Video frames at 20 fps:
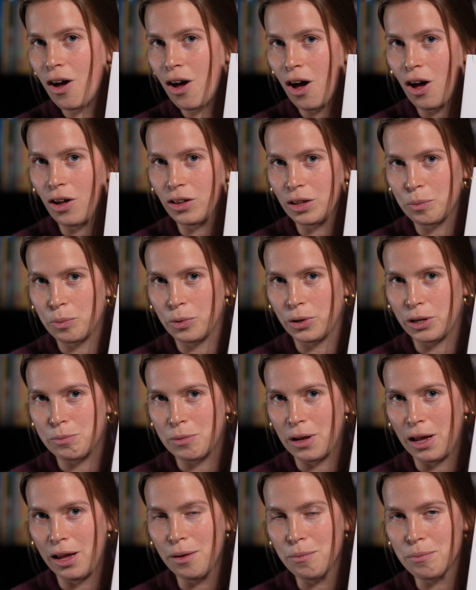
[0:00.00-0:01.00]
Alla,
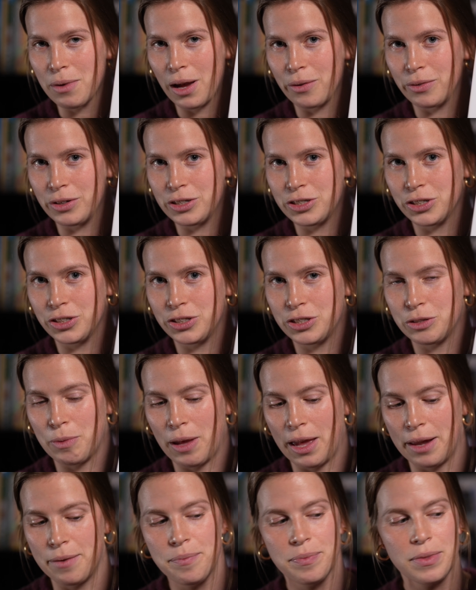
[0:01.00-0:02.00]
Prima by
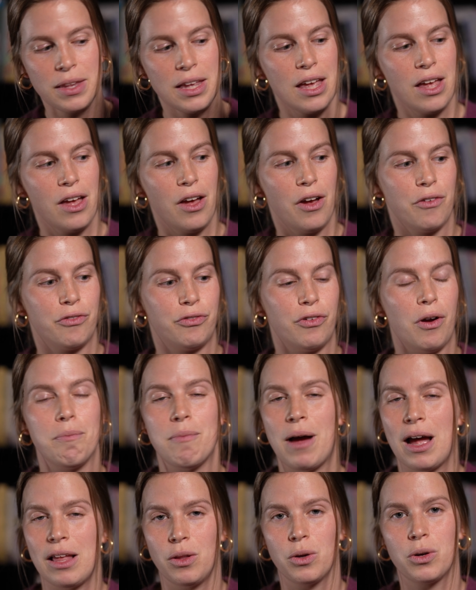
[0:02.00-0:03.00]
Schmid, from
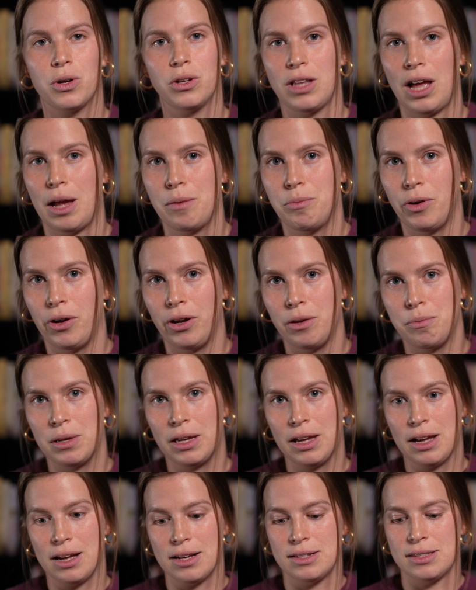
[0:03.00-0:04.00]
my local library
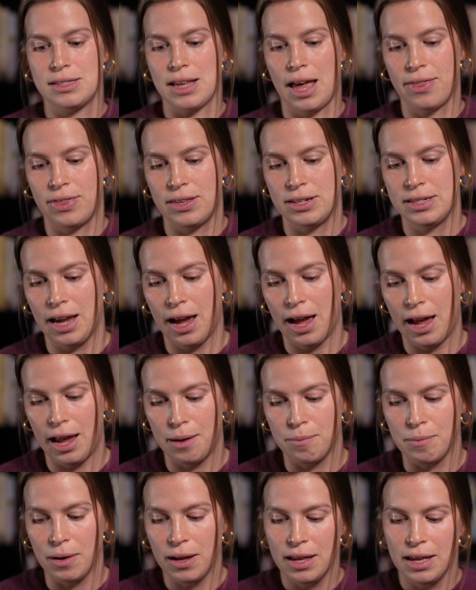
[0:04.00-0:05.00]
because at the
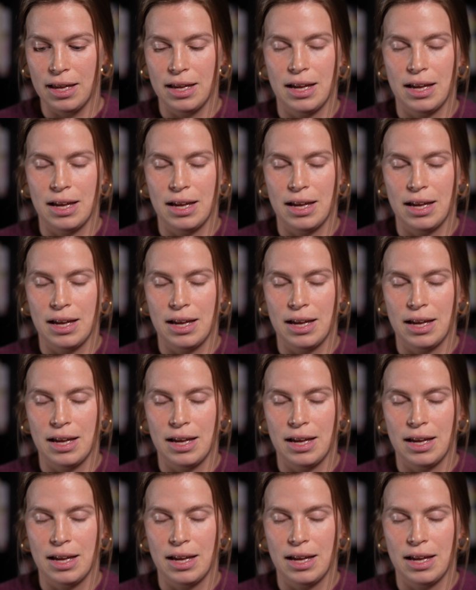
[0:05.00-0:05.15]
time